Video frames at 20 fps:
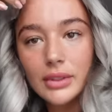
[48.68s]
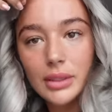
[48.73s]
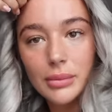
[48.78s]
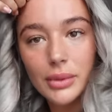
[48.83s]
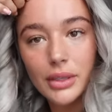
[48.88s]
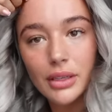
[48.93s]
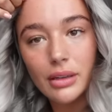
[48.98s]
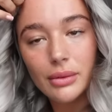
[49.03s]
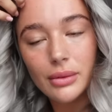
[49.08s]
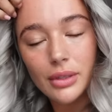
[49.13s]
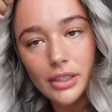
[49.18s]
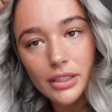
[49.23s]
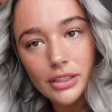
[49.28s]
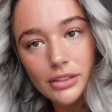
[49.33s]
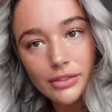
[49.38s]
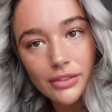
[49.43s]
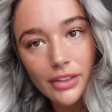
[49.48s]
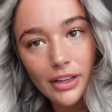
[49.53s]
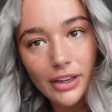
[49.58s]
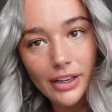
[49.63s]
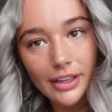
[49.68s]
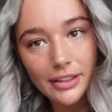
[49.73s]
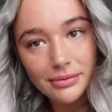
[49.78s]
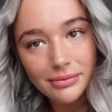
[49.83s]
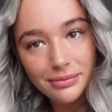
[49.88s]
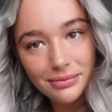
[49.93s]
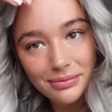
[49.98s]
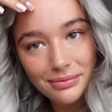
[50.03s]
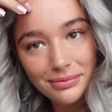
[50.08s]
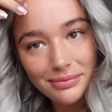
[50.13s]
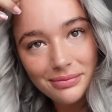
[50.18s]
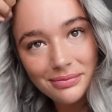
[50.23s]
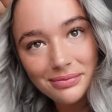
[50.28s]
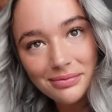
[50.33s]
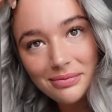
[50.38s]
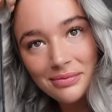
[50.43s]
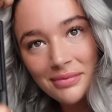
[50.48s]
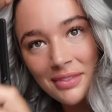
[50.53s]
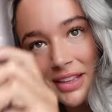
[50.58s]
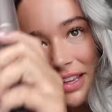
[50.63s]
But you know what, it's fine.
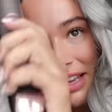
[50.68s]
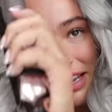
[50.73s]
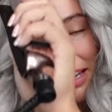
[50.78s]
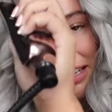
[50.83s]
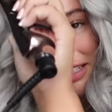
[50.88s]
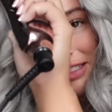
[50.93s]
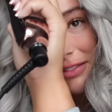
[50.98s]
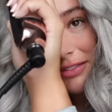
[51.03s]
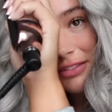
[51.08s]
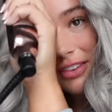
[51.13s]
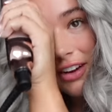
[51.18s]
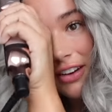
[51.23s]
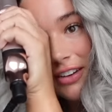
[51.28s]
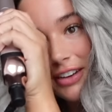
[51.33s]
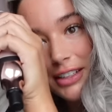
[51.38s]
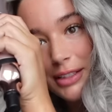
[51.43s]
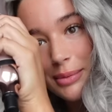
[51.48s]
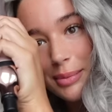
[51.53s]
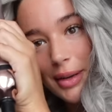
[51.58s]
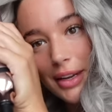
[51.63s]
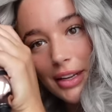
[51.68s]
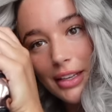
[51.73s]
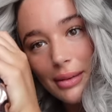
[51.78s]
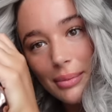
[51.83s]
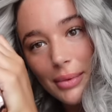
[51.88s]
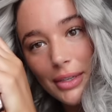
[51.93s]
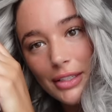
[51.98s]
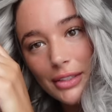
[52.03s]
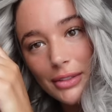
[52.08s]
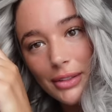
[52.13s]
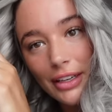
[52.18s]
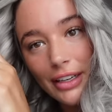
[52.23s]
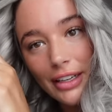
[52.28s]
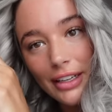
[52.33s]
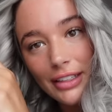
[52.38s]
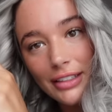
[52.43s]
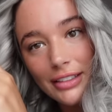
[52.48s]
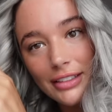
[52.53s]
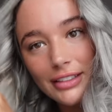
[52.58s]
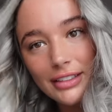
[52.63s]
It is fine to be in your mid
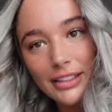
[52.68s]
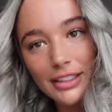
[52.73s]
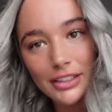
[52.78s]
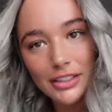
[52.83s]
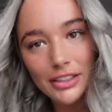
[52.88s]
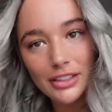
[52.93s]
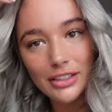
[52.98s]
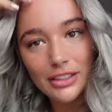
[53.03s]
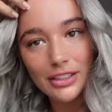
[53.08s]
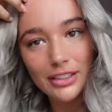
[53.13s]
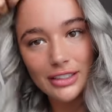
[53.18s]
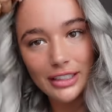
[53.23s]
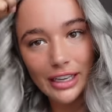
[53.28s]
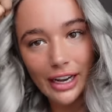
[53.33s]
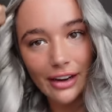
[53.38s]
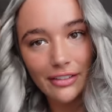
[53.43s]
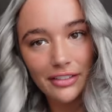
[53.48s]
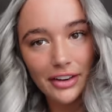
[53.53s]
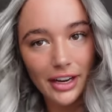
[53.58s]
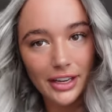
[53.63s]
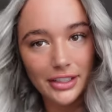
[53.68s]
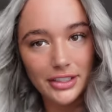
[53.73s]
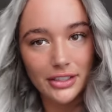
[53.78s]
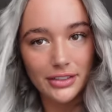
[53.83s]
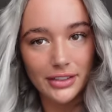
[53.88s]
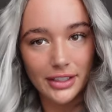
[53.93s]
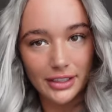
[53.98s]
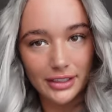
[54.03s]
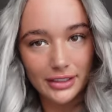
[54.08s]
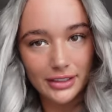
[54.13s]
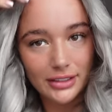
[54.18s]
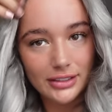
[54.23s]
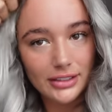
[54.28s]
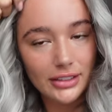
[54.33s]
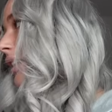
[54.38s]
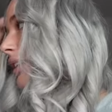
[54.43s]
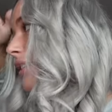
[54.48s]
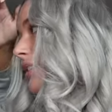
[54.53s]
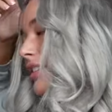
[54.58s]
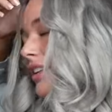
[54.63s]
20s. It's just like a scary age I think.
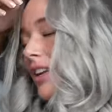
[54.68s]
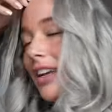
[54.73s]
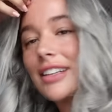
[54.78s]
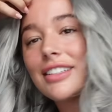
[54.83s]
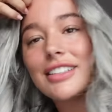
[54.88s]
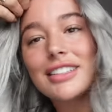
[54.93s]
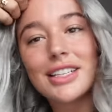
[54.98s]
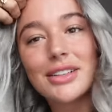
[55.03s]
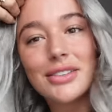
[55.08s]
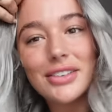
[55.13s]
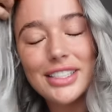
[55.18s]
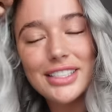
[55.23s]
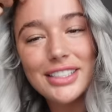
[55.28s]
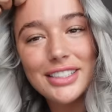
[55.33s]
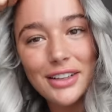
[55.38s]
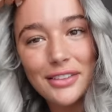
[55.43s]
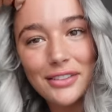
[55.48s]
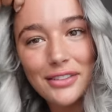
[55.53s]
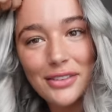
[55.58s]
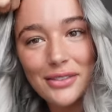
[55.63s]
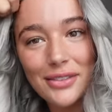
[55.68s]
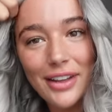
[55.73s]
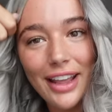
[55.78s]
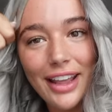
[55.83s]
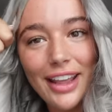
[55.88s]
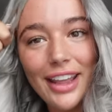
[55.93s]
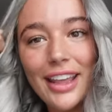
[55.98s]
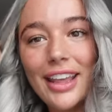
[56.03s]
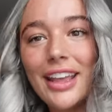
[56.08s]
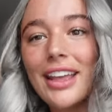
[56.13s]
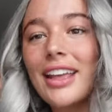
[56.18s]
Downstairs, see what he's done for me.